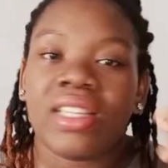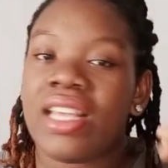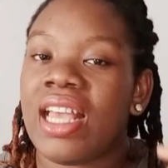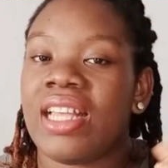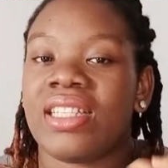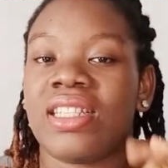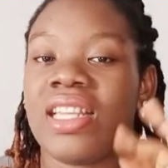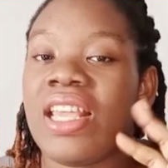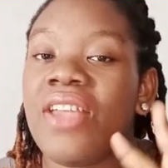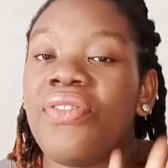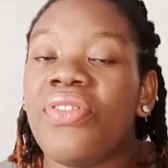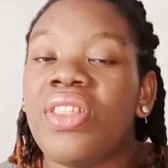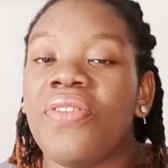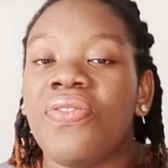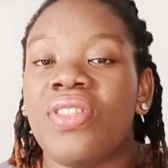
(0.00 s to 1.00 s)
Yes,
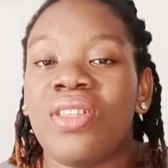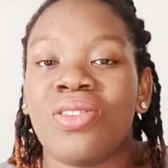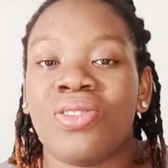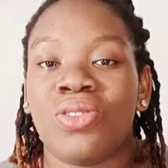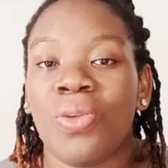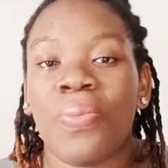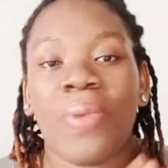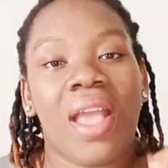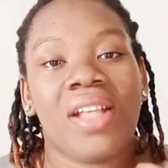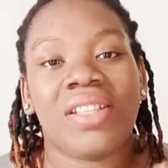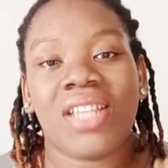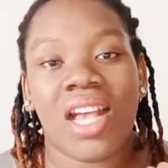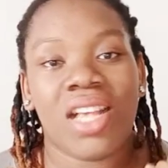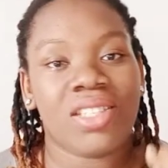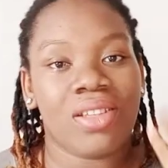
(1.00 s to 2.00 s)
even if this soap
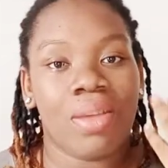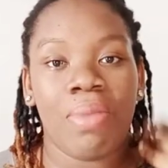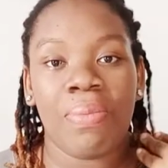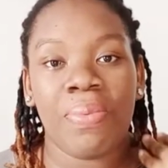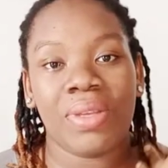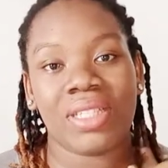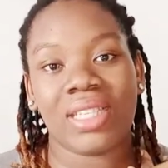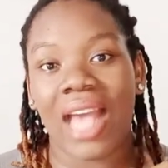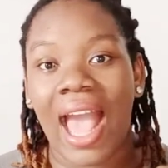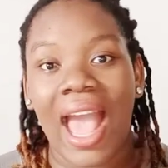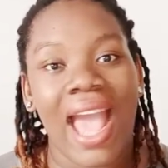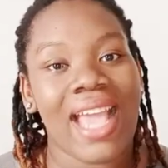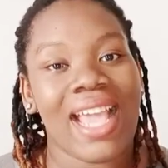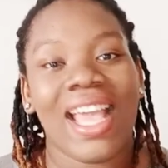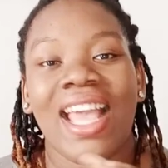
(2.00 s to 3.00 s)
enters your baby's
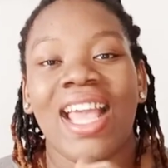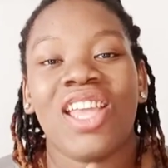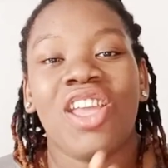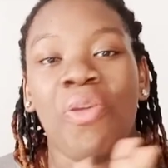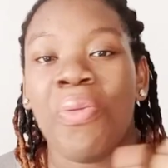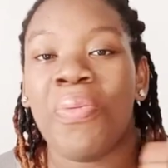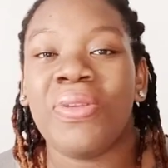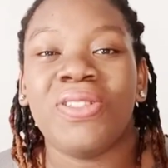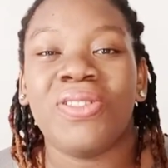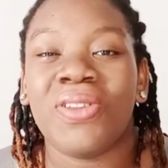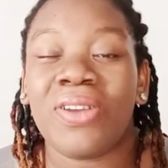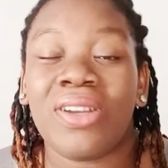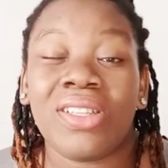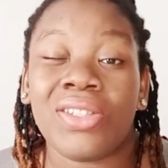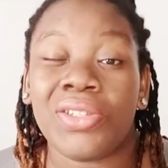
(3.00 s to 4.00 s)
eye, your baby is
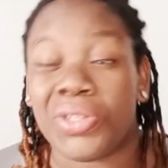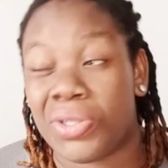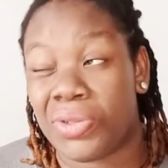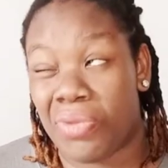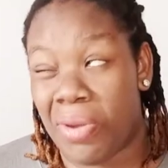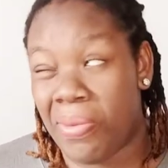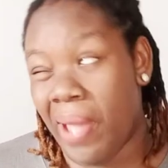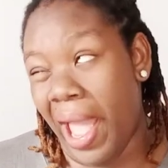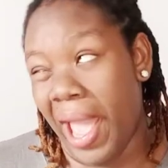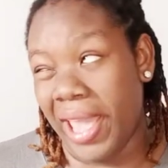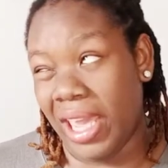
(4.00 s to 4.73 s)
not going to scream.